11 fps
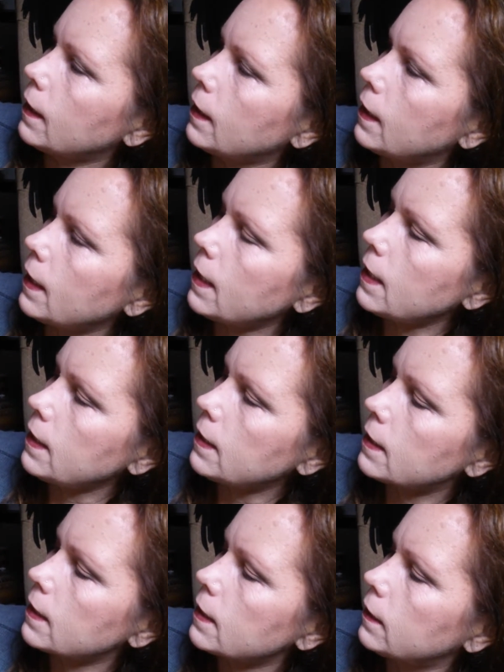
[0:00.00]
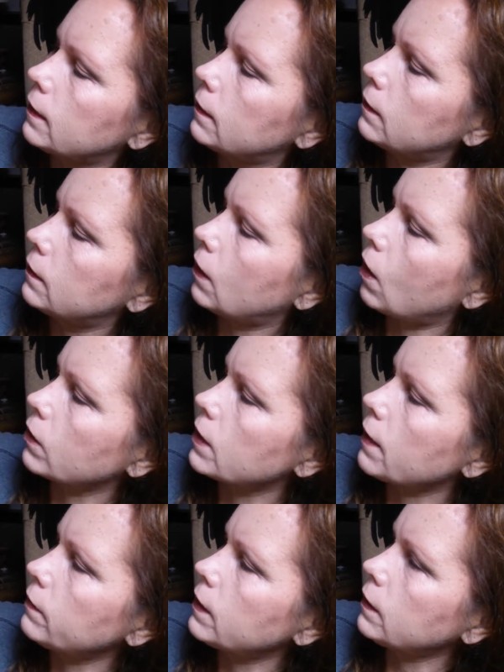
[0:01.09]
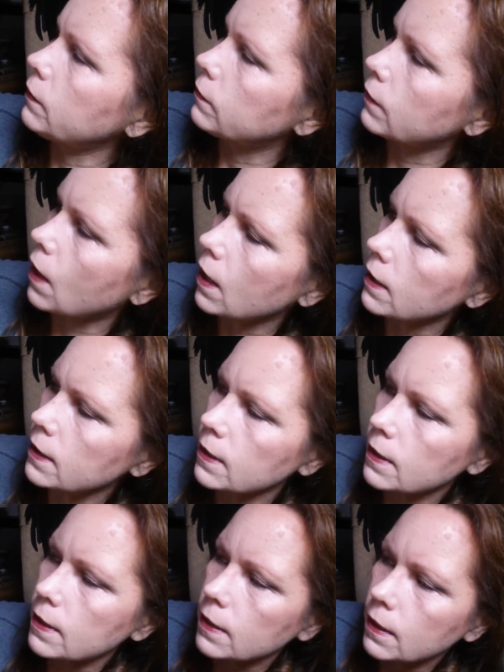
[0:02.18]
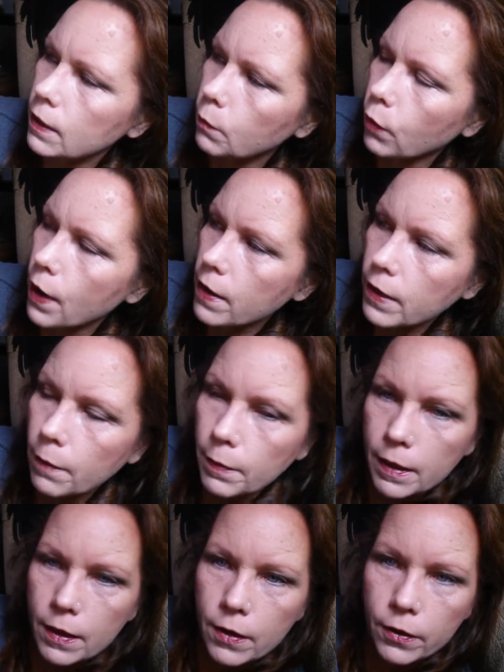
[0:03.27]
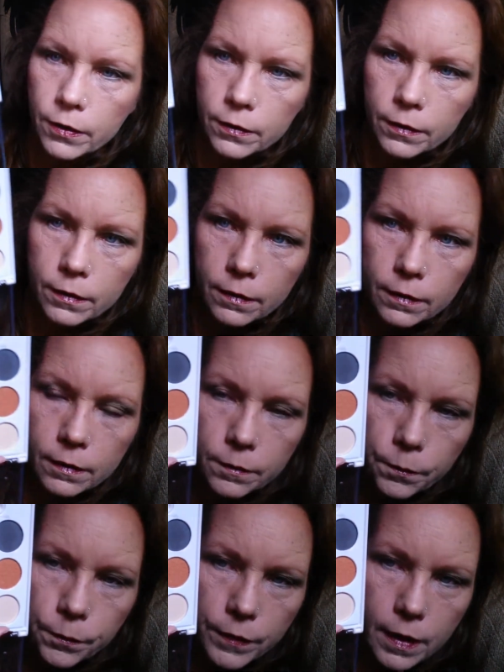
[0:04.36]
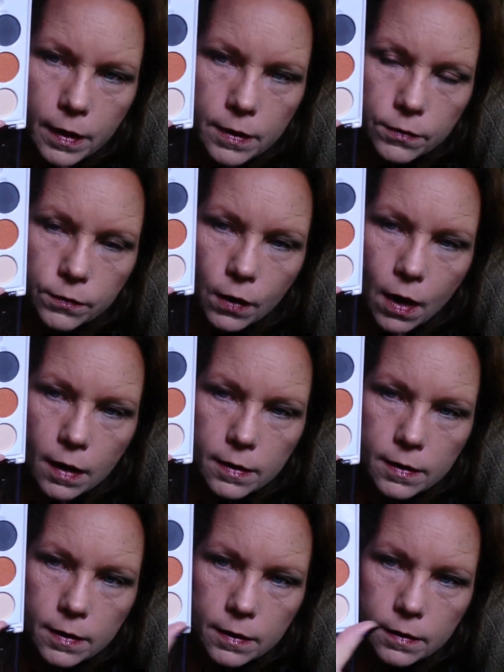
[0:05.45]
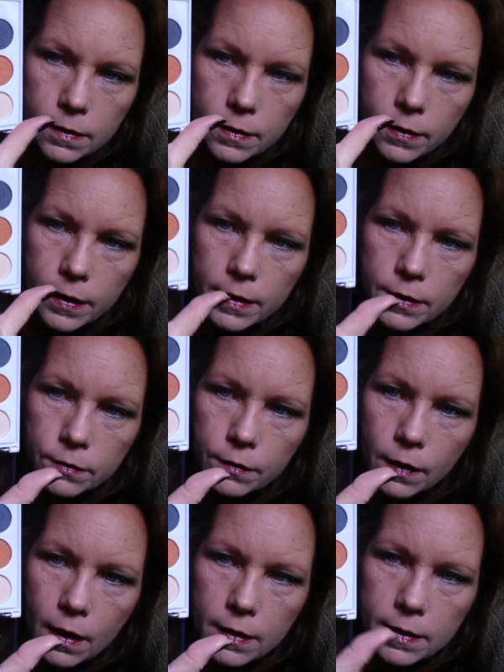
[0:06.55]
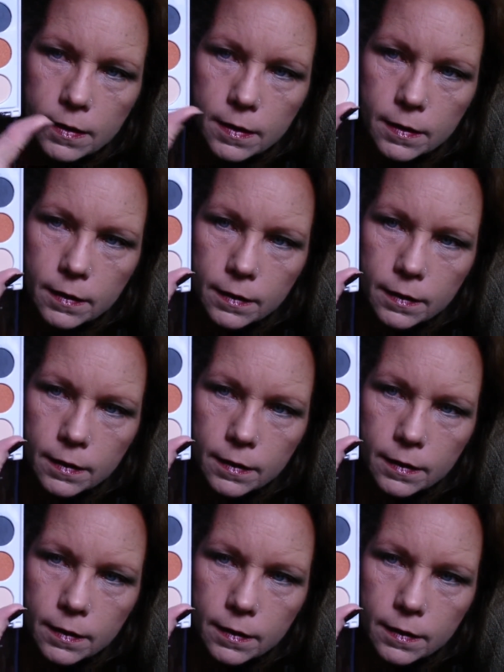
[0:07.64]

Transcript: These are definitely frosts. The brown up here is a frost. So these are frosts.